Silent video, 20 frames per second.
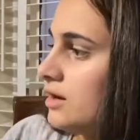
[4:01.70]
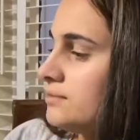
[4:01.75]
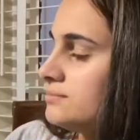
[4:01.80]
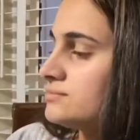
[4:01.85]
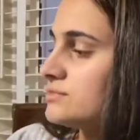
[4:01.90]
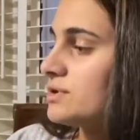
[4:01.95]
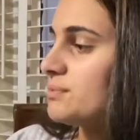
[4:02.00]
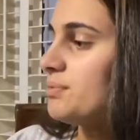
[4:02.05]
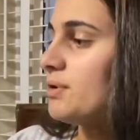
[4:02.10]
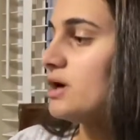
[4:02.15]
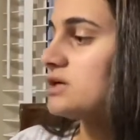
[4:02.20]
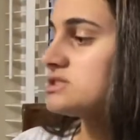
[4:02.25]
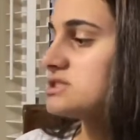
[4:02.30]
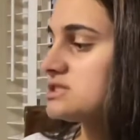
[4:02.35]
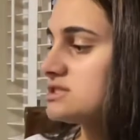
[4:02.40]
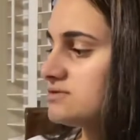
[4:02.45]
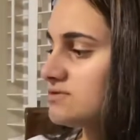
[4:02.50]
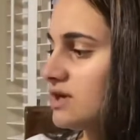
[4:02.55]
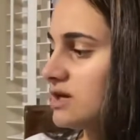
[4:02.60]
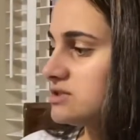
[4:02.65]
The process
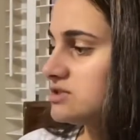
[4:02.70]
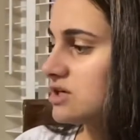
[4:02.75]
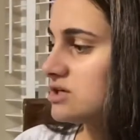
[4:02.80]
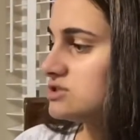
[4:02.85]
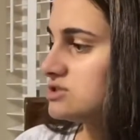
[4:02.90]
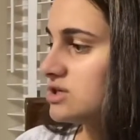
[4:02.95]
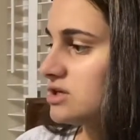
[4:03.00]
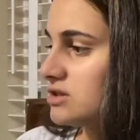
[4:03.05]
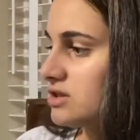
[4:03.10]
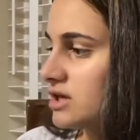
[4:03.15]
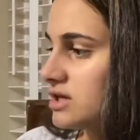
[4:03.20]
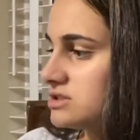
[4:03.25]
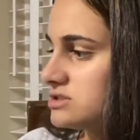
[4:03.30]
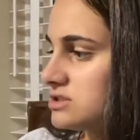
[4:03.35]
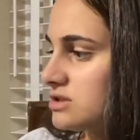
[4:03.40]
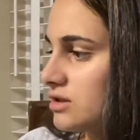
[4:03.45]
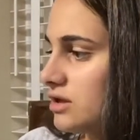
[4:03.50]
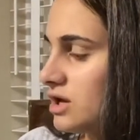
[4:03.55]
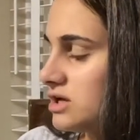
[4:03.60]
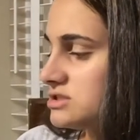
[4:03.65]
of digestion in
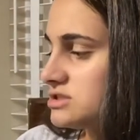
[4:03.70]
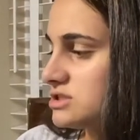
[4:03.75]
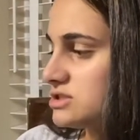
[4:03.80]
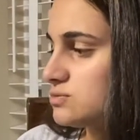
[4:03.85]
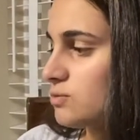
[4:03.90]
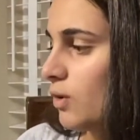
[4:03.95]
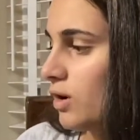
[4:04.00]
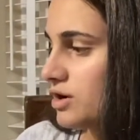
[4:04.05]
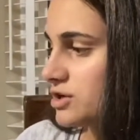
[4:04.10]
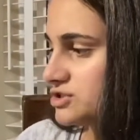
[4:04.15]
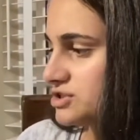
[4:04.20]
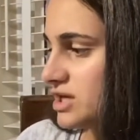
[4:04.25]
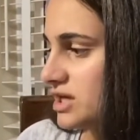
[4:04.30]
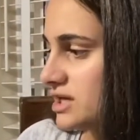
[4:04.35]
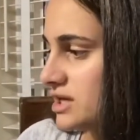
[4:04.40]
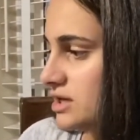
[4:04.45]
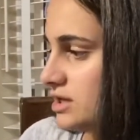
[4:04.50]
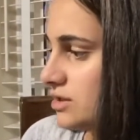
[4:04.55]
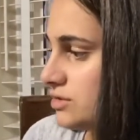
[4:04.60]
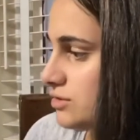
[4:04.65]
lancelots is water's
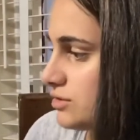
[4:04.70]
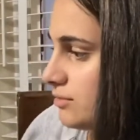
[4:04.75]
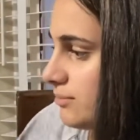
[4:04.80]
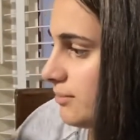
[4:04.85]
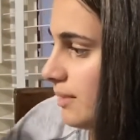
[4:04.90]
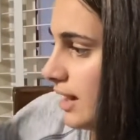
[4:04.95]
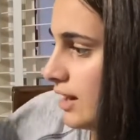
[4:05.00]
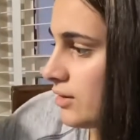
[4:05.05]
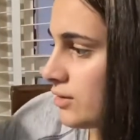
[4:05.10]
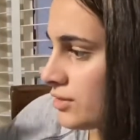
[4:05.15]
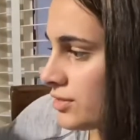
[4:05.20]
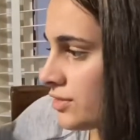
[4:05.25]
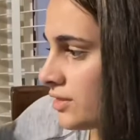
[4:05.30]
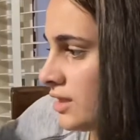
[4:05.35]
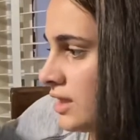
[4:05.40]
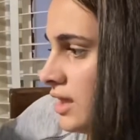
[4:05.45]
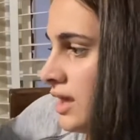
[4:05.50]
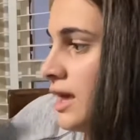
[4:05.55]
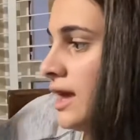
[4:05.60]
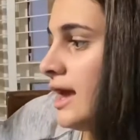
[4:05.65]
taken in through the mouth,
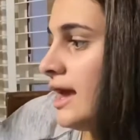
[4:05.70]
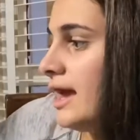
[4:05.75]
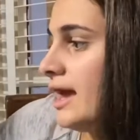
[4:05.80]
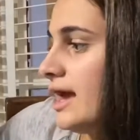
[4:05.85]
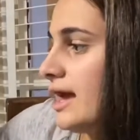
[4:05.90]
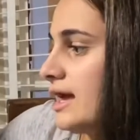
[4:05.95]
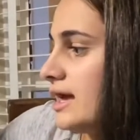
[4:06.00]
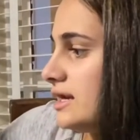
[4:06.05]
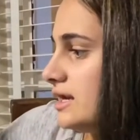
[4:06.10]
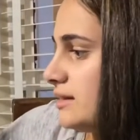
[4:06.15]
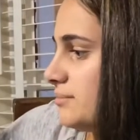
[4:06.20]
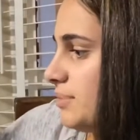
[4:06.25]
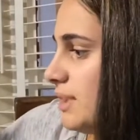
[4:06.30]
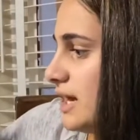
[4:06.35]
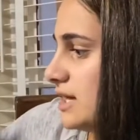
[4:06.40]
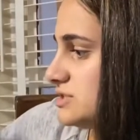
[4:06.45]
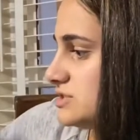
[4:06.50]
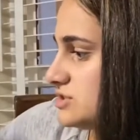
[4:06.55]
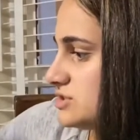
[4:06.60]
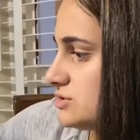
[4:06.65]
and it
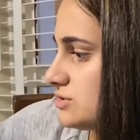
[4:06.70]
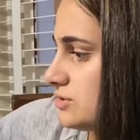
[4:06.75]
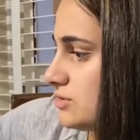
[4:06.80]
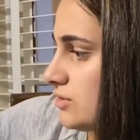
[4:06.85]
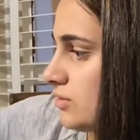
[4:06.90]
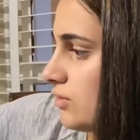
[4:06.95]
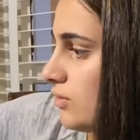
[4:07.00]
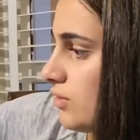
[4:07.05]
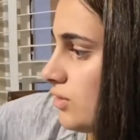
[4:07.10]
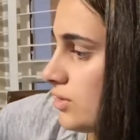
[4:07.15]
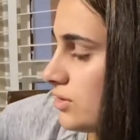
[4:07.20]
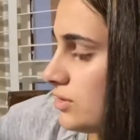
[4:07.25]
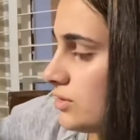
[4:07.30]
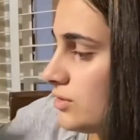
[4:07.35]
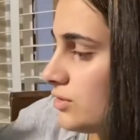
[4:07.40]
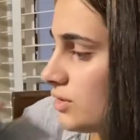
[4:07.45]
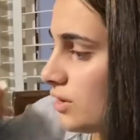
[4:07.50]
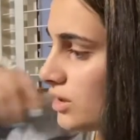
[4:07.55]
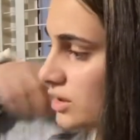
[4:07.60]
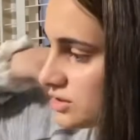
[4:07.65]
passes through the
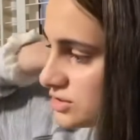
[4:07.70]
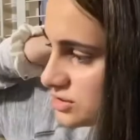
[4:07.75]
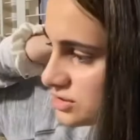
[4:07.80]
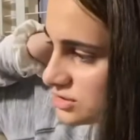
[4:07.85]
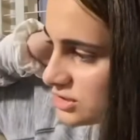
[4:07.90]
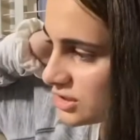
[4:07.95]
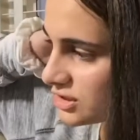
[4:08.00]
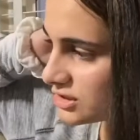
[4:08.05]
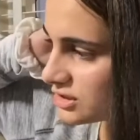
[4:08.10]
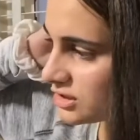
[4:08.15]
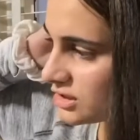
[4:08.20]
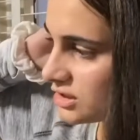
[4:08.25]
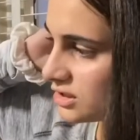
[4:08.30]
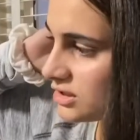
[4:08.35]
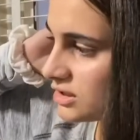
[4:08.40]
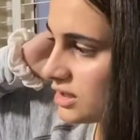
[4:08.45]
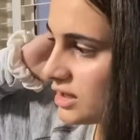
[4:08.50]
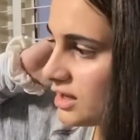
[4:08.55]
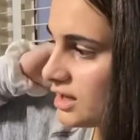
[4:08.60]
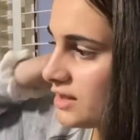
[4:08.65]
oral cerca
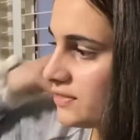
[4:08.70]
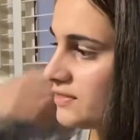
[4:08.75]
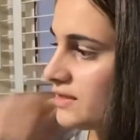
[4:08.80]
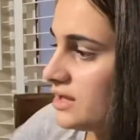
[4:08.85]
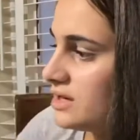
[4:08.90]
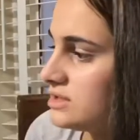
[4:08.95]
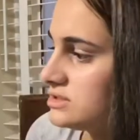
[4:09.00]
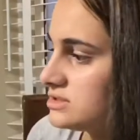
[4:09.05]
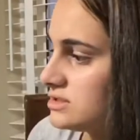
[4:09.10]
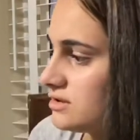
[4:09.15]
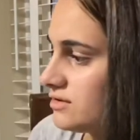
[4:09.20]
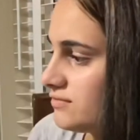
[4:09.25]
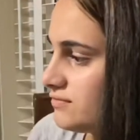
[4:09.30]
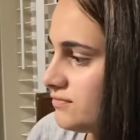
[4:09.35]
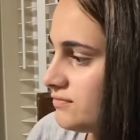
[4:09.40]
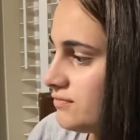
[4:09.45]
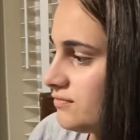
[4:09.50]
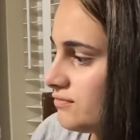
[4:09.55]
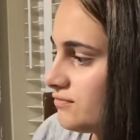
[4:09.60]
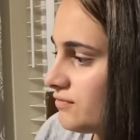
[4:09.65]
and then into the
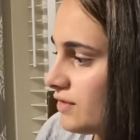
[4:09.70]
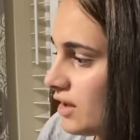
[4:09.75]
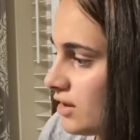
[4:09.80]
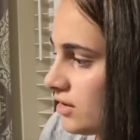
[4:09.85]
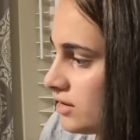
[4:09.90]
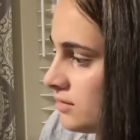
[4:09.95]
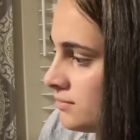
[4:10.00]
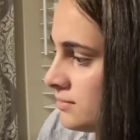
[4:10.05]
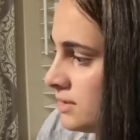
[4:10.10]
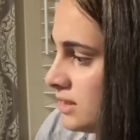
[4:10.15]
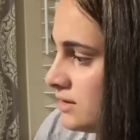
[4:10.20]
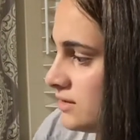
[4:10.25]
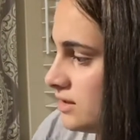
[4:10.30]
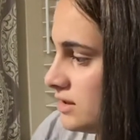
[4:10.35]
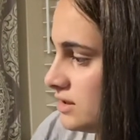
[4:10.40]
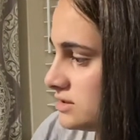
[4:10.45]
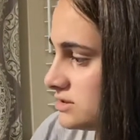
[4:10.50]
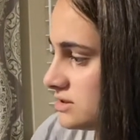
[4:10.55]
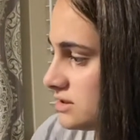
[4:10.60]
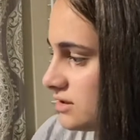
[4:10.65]
velum and then
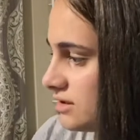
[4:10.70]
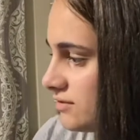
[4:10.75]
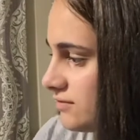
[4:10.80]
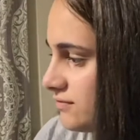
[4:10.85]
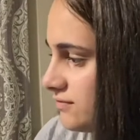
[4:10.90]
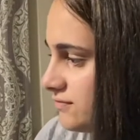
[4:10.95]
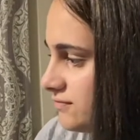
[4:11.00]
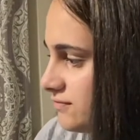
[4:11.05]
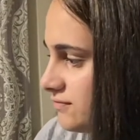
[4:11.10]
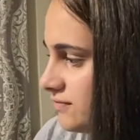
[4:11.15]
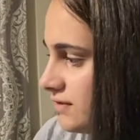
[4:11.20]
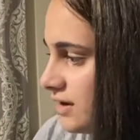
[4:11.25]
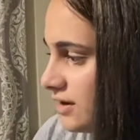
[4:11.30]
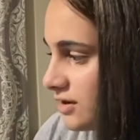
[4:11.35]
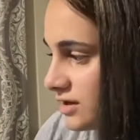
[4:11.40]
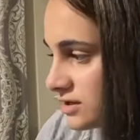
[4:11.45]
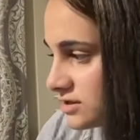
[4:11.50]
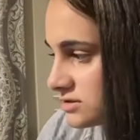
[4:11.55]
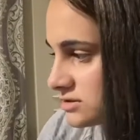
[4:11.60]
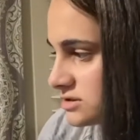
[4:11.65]
into the
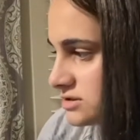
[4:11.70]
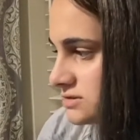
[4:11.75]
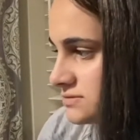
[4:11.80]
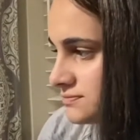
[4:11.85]
pharynx.